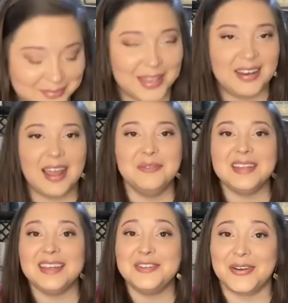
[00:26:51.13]
but I
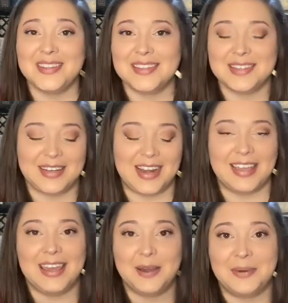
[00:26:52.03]
really enjoyed this one and I
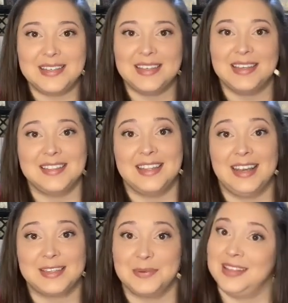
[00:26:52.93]
can't wait to get to the
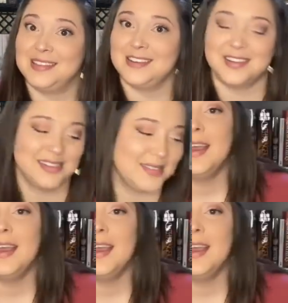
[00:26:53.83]
next one in the series.